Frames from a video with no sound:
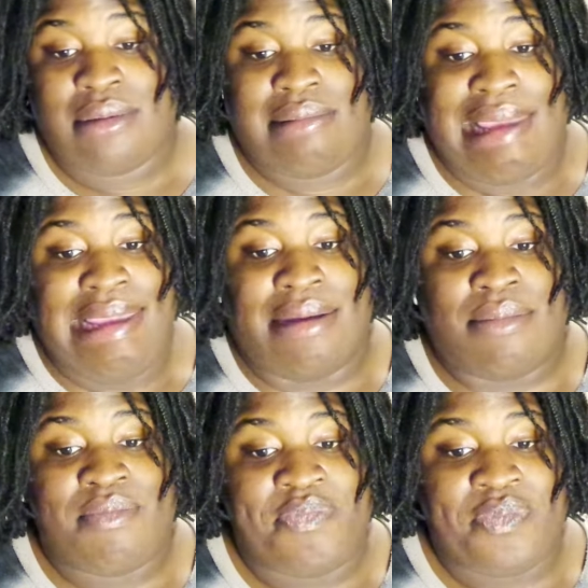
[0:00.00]

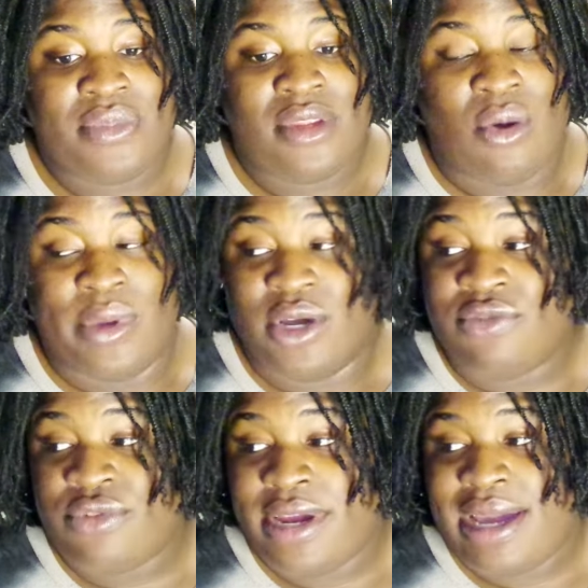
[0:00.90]
When
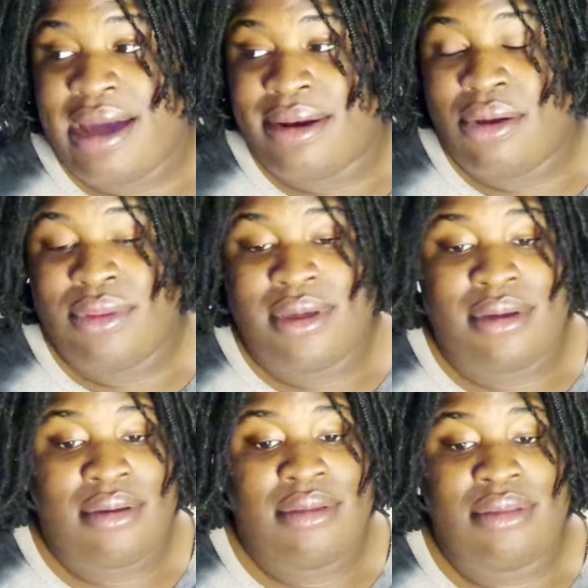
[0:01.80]
your friend gotta know
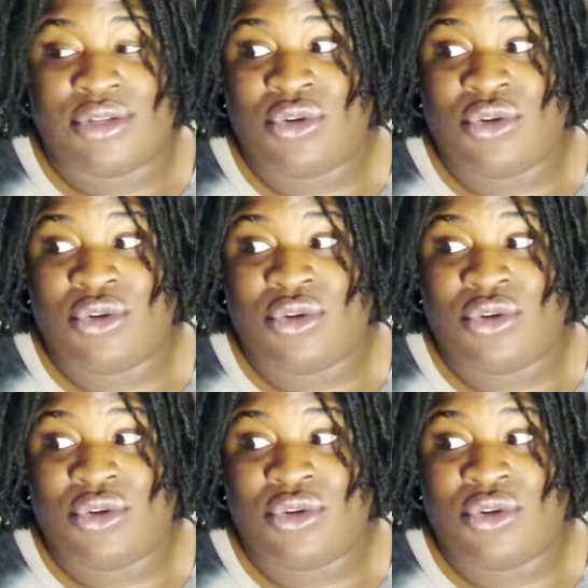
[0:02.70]
the